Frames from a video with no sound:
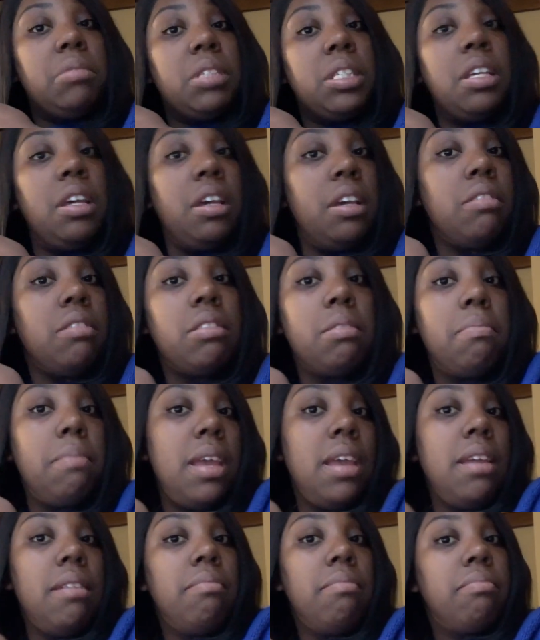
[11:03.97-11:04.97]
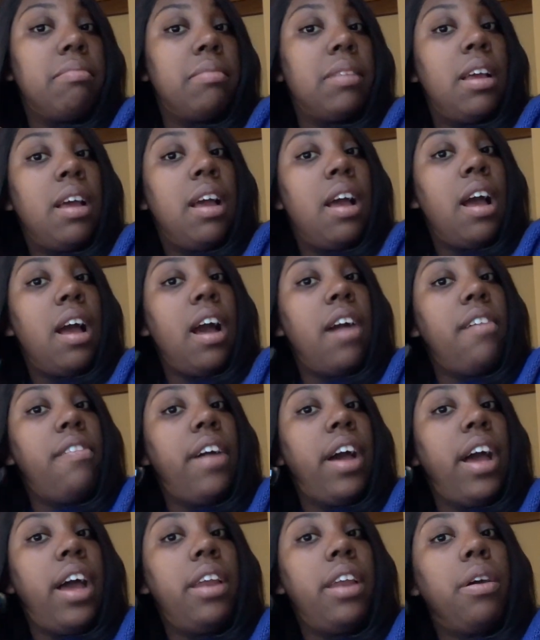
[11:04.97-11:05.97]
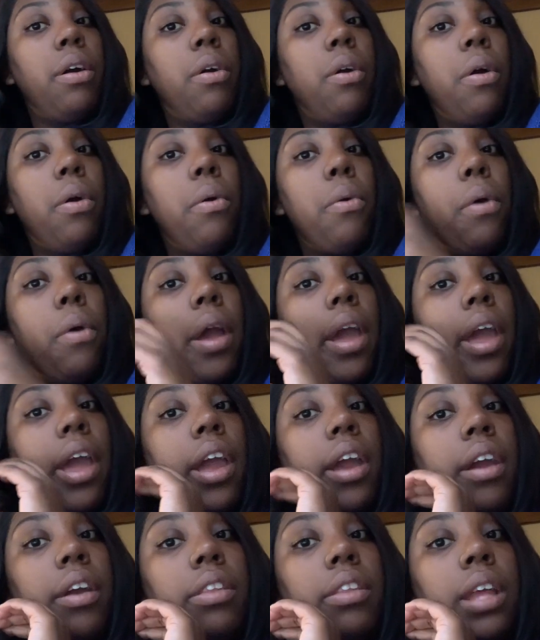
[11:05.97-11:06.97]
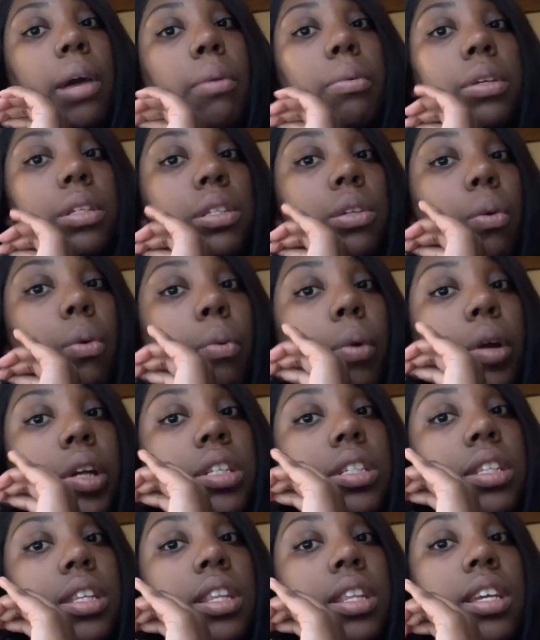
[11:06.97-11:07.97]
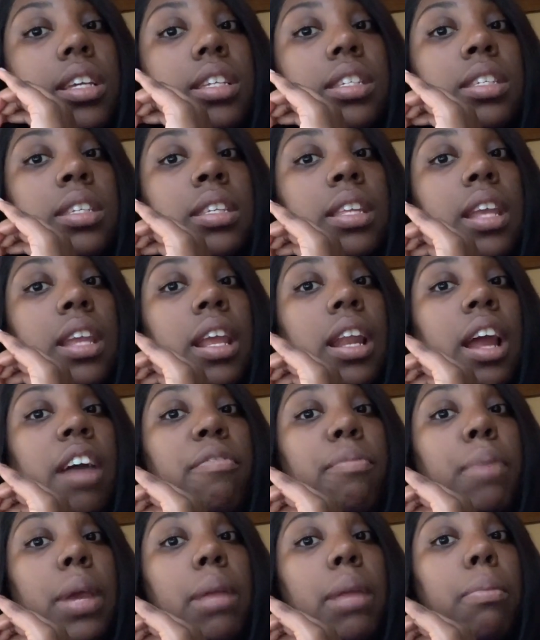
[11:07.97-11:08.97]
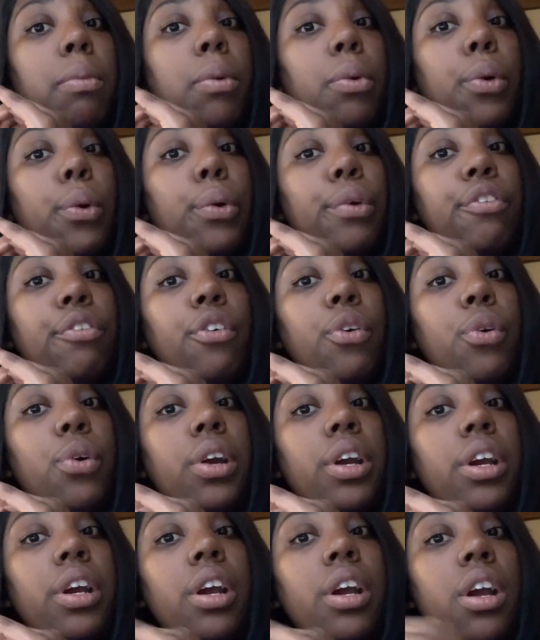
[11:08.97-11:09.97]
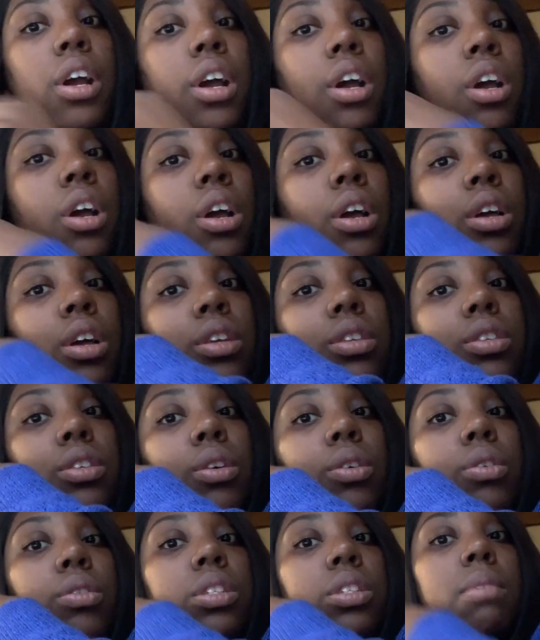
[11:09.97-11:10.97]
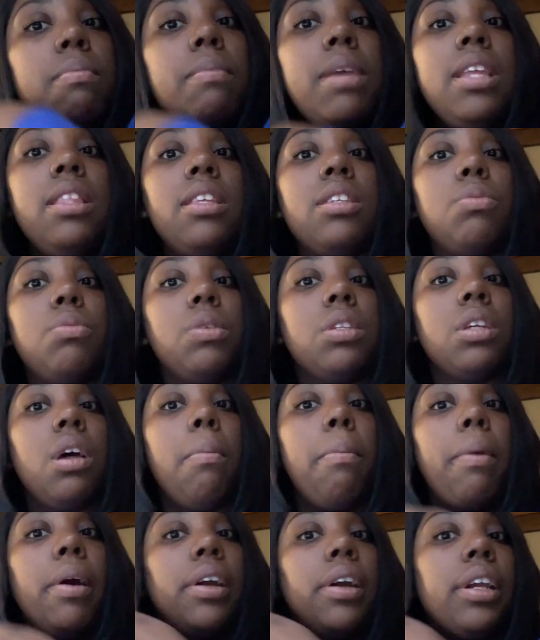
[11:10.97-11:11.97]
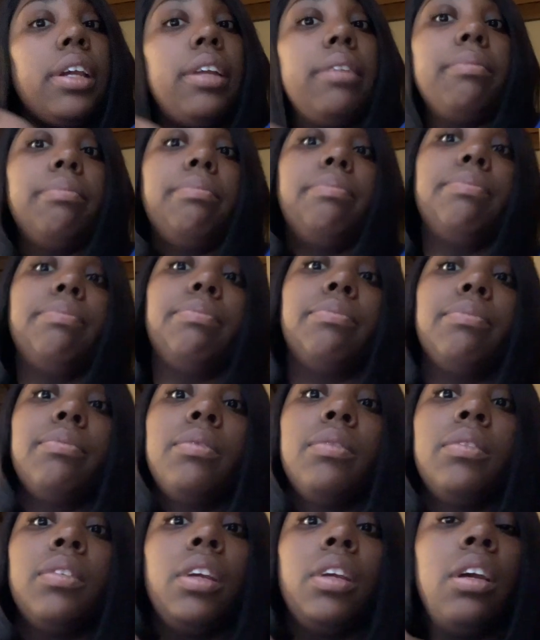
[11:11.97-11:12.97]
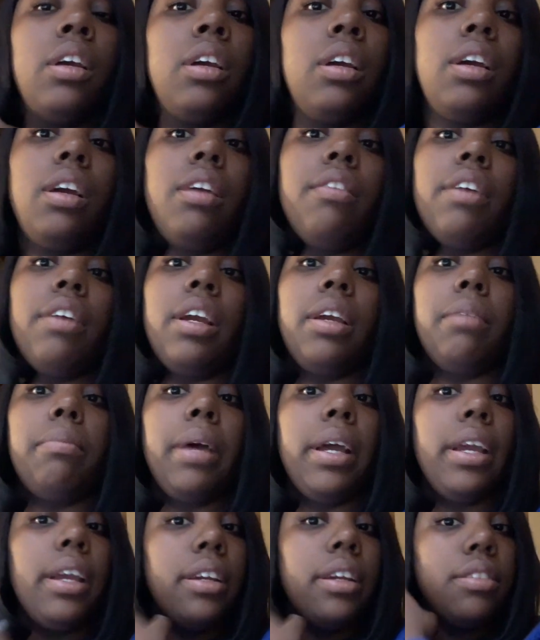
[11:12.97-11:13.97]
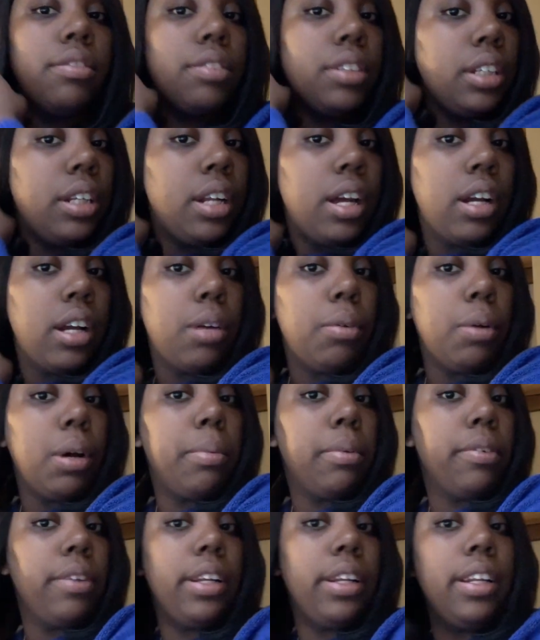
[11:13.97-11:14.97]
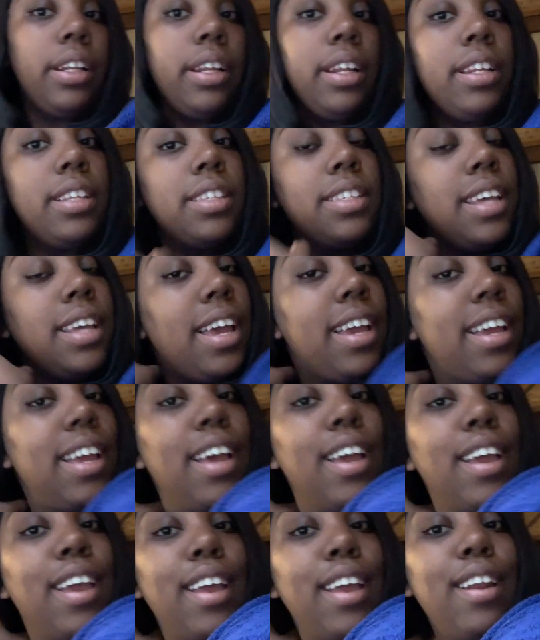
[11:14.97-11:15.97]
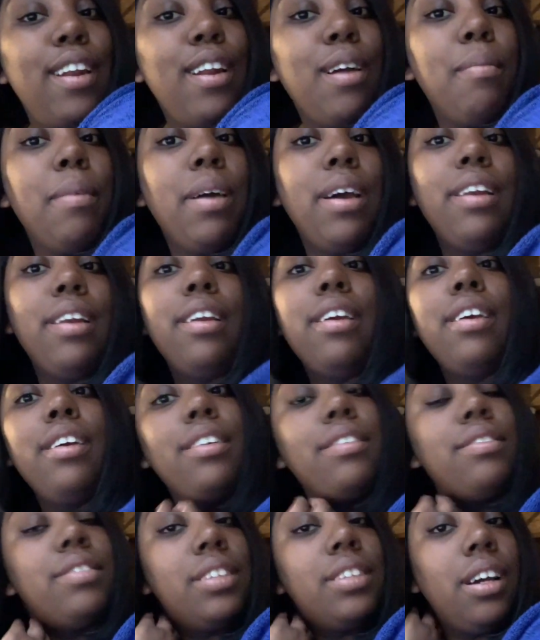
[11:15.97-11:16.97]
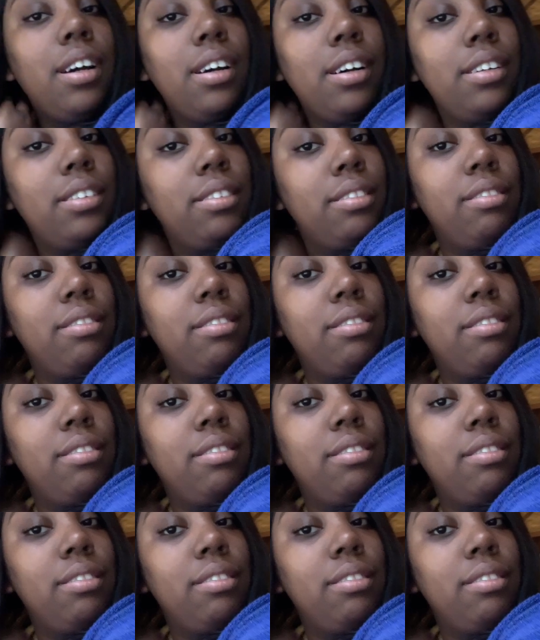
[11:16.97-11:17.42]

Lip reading: good to me. I've had hair that was worse than this and I've paid more for. So to me, this was a bargain. All right, my hair is really not cooperating. It's like getting on my nerves, y'all.